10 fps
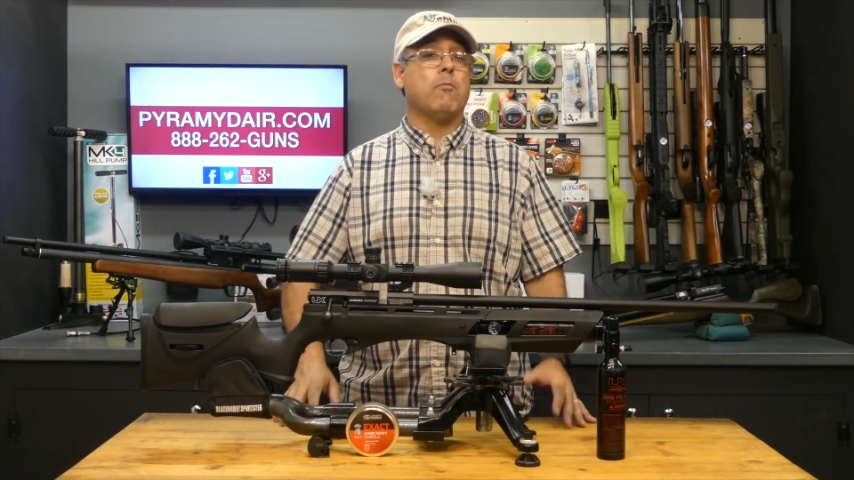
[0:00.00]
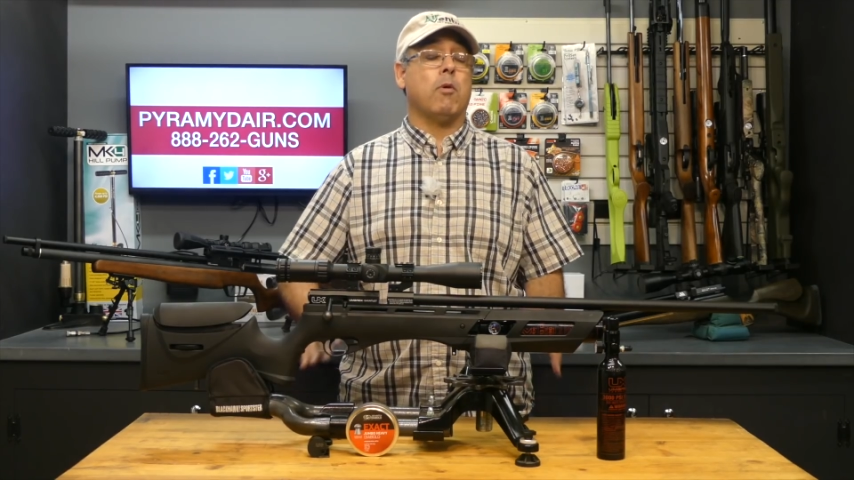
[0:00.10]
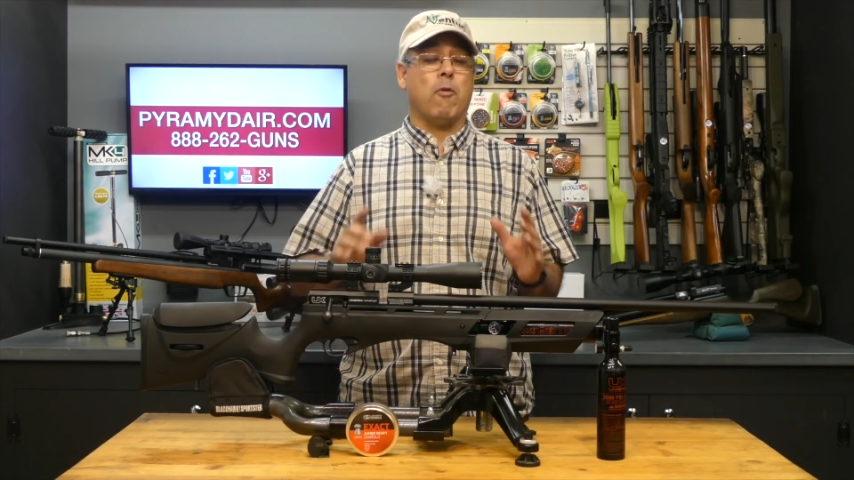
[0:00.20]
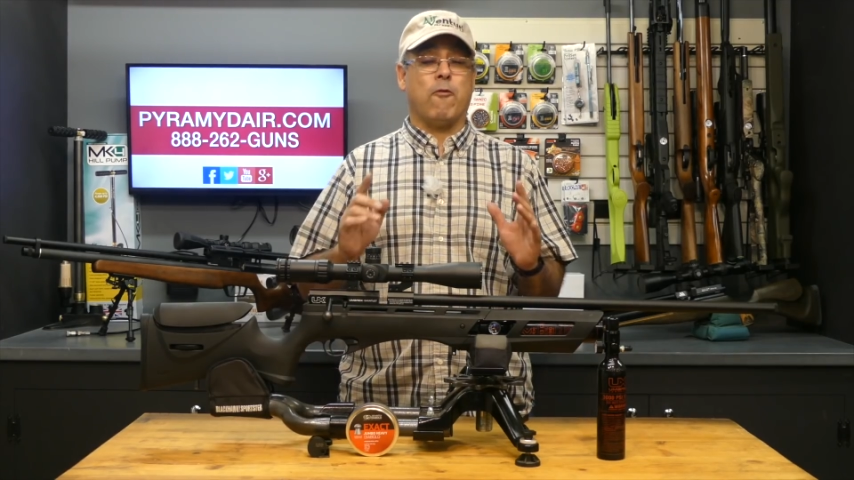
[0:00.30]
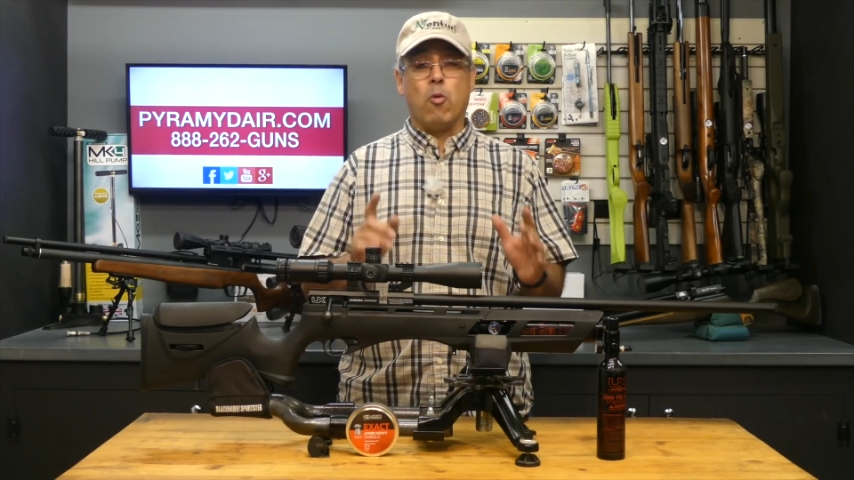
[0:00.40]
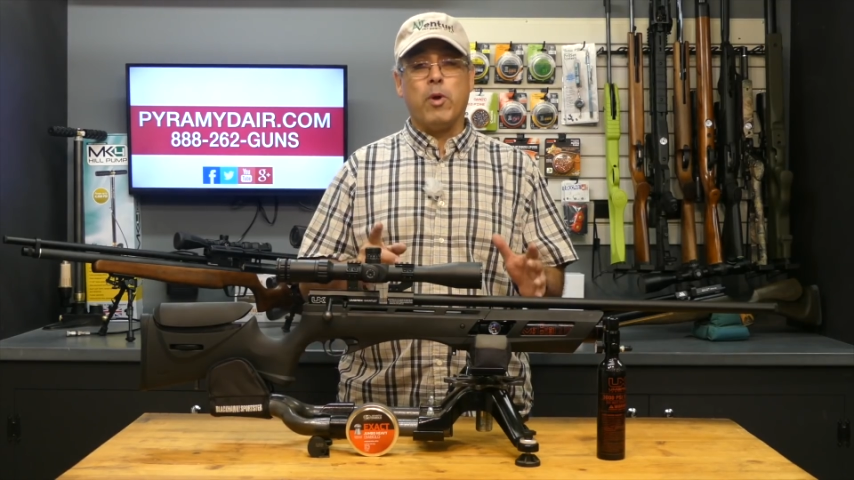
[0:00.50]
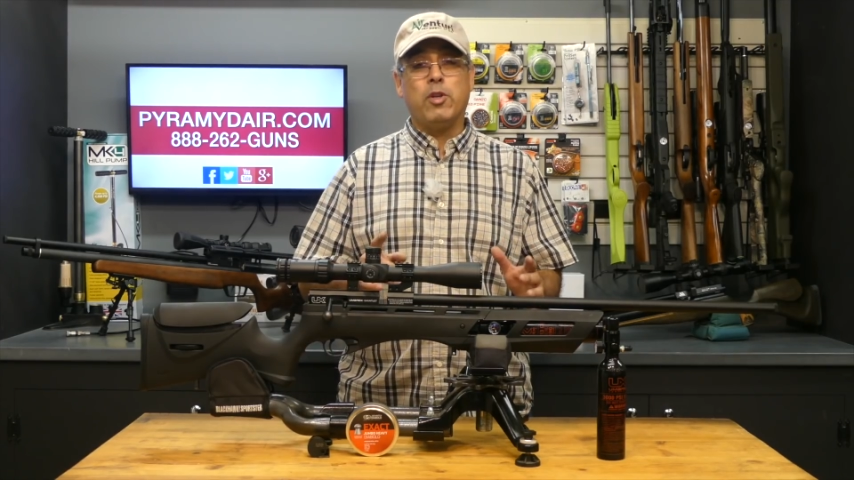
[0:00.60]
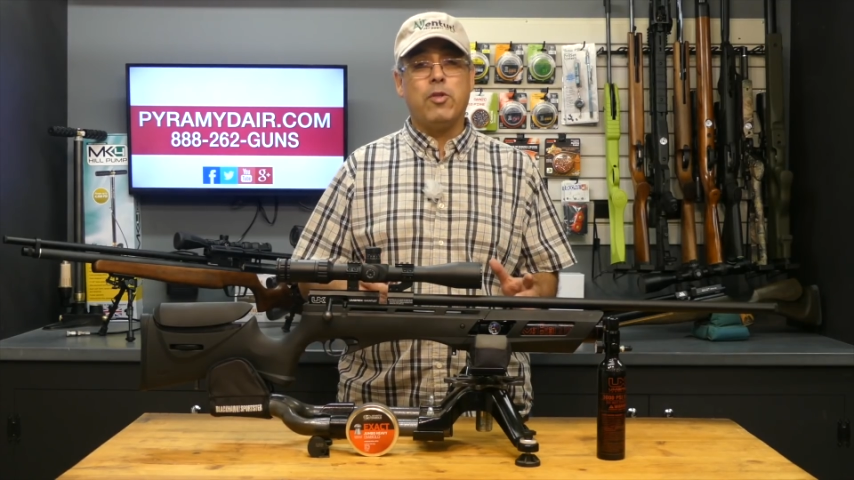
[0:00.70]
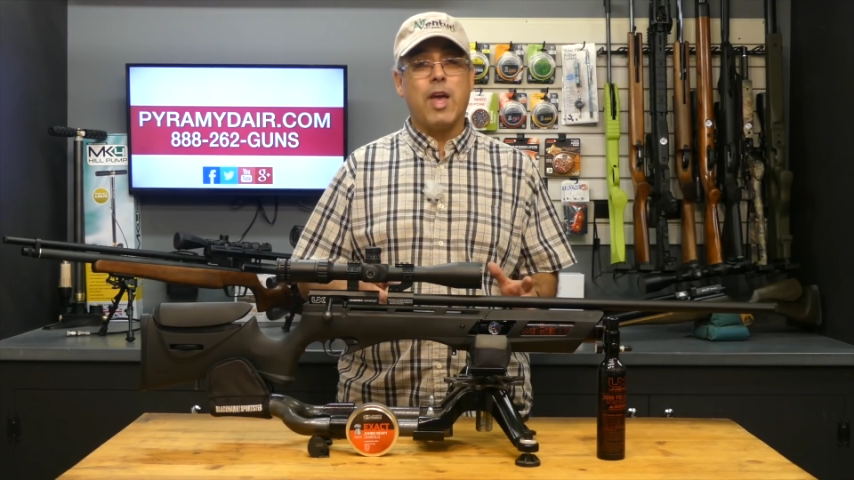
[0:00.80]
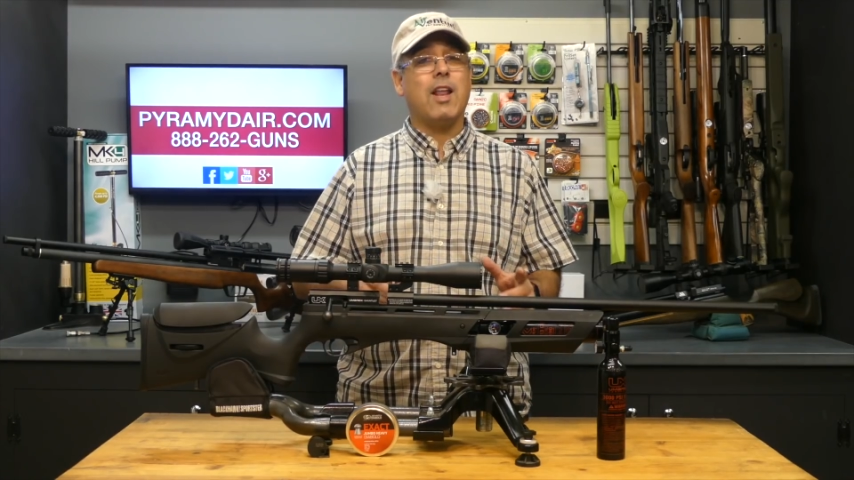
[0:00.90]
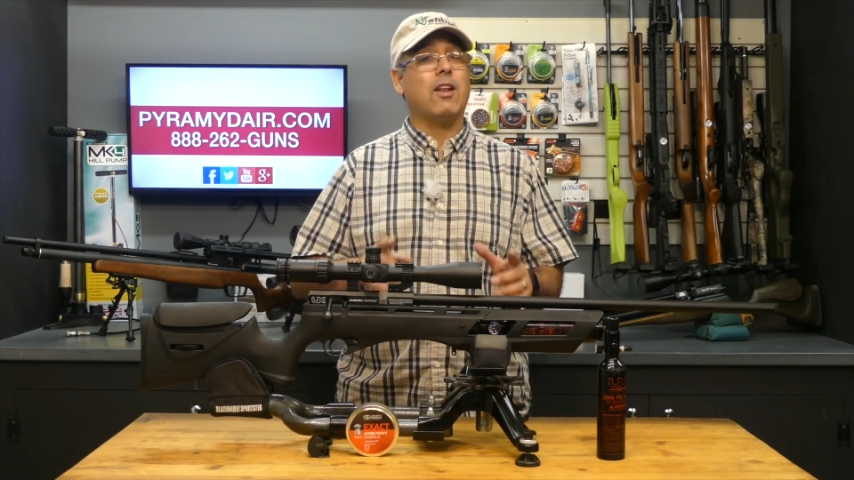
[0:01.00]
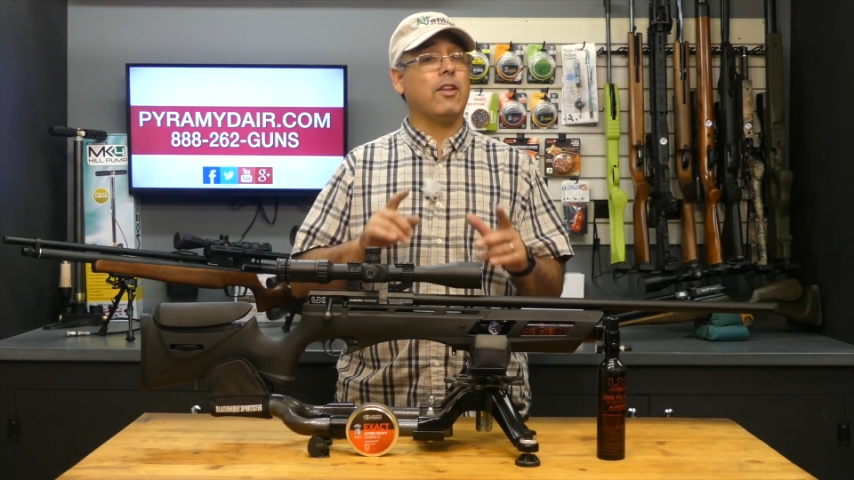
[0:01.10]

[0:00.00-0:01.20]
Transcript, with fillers: But before we do that,